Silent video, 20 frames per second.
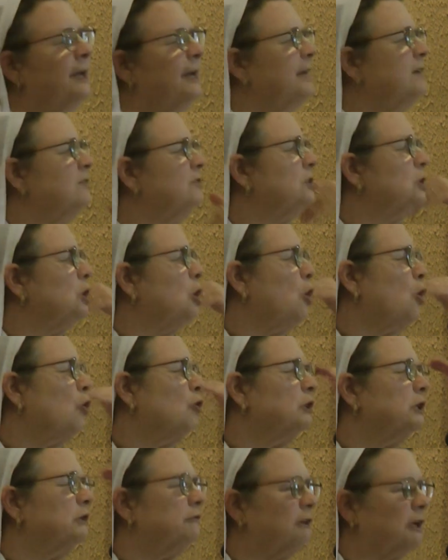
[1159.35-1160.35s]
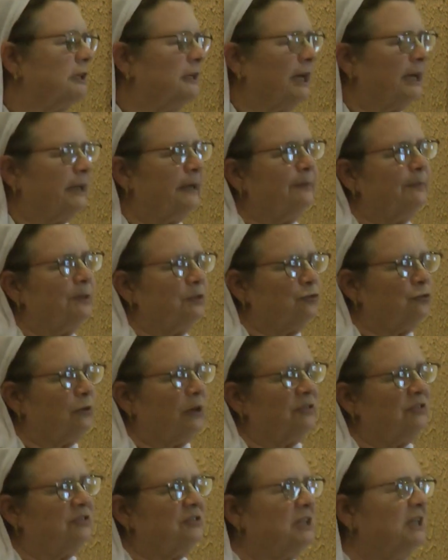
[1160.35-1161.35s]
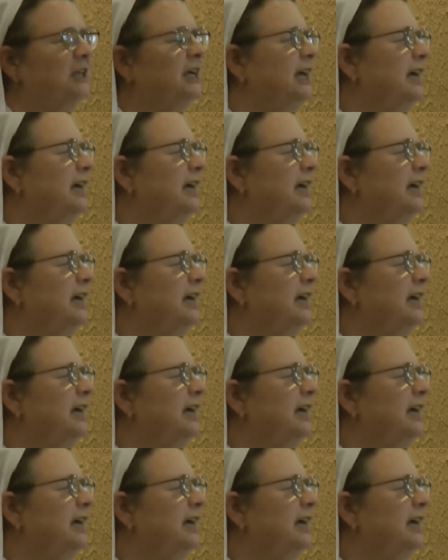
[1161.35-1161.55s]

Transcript: He's the only one that can be trusted.